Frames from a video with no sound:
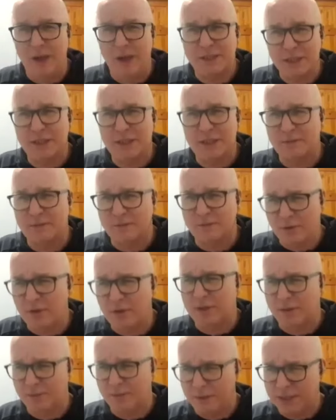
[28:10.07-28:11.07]
And I just
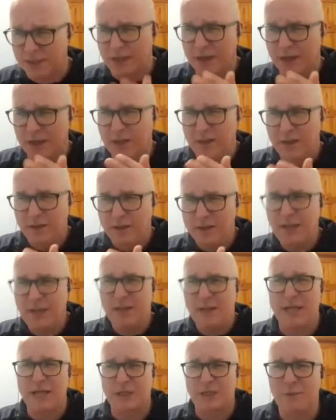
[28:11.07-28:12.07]
looked and went, these
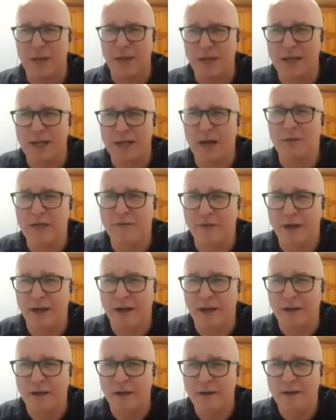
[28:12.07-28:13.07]
lads are playing a county
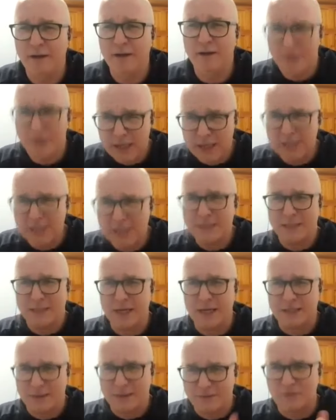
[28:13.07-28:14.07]
final. These
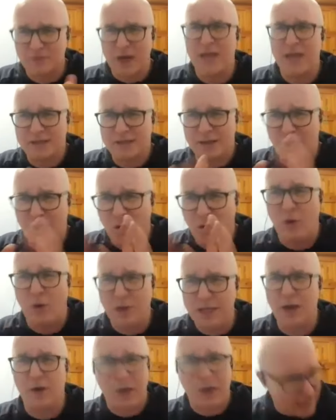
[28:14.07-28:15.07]
lads have trained all
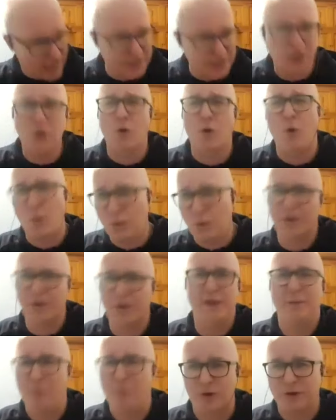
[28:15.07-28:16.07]
year in the cold and
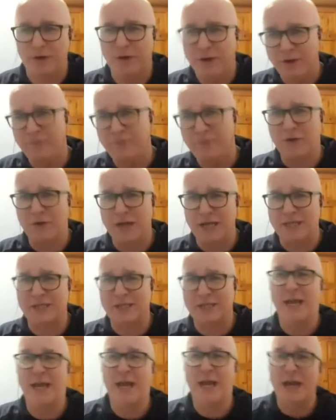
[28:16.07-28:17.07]
the muck for
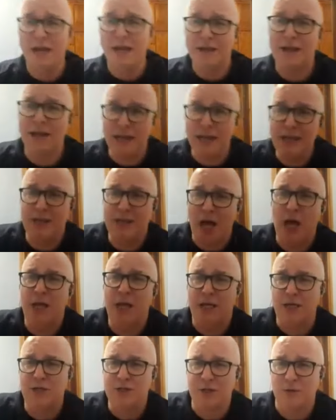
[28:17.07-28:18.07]
this. The least I
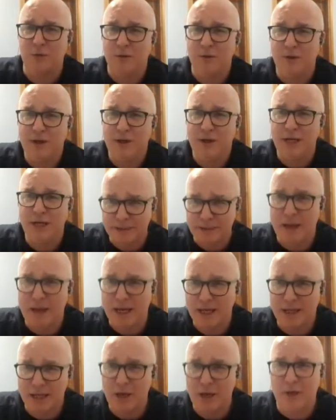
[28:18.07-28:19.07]
could do is
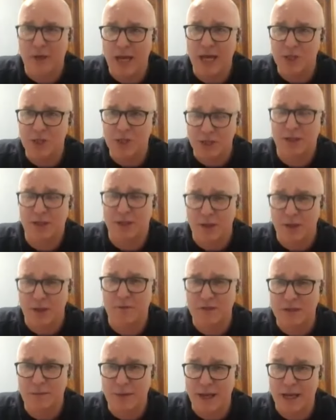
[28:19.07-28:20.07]
make it the occasion it
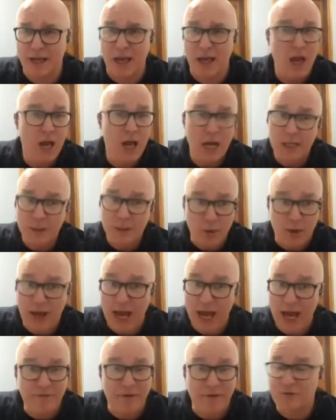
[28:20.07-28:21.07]
deserves to be. So I
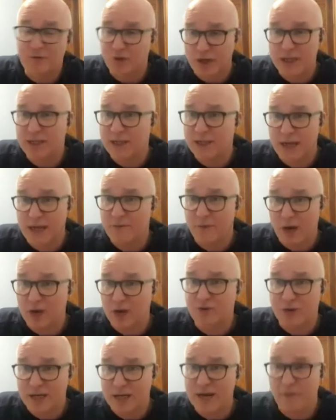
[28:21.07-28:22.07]
have. I've treated every. I
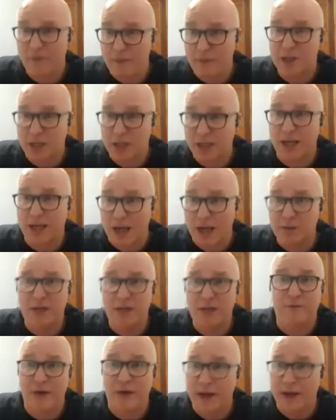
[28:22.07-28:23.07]
treat every match like a
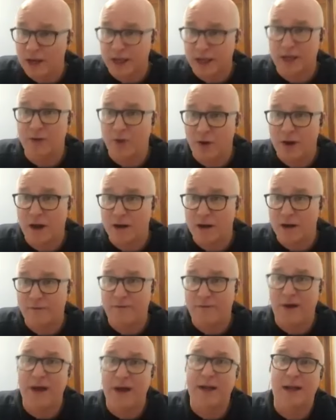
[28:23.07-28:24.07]
county final, like an All Ireland
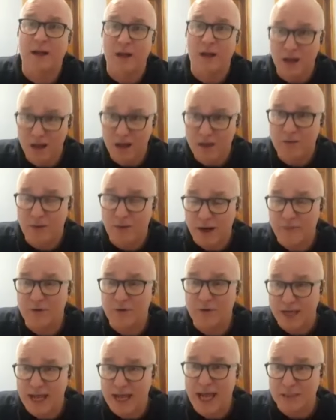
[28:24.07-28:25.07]
final, whatever
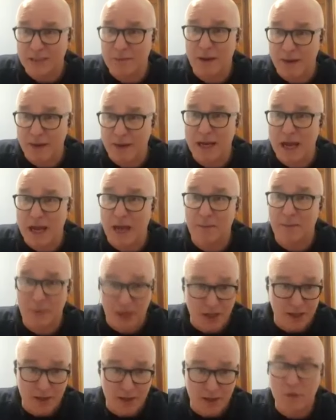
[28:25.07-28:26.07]
the case may be. Like
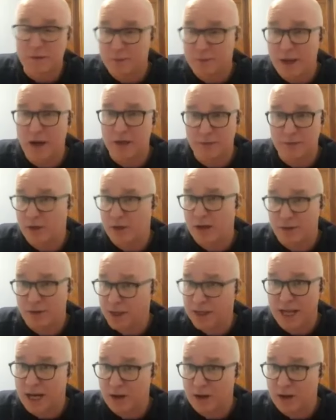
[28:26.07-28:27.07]
because those players put out
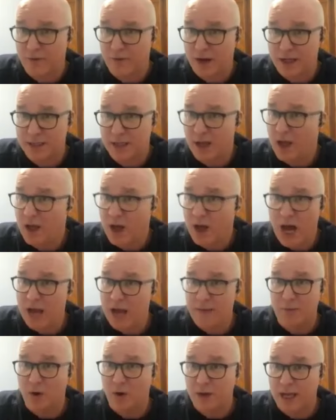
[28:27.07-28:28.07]
the sacrifice.
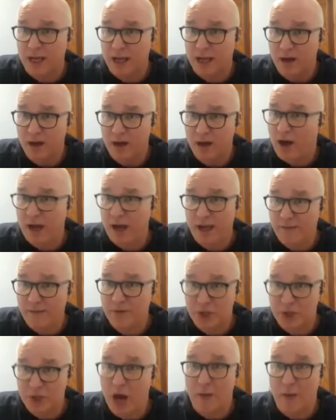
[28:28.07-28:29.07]
I'm lucky. I have a
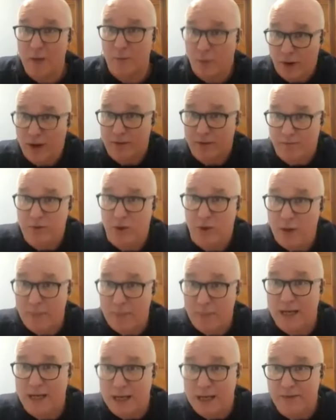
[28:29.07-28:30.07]
job where I, you know, I make
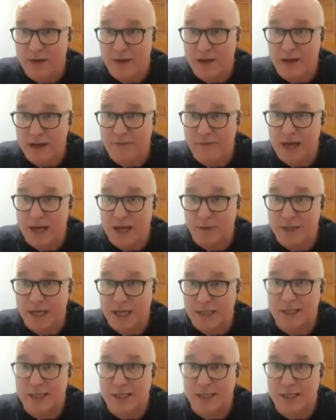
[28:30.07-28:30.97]
a living, living now with this.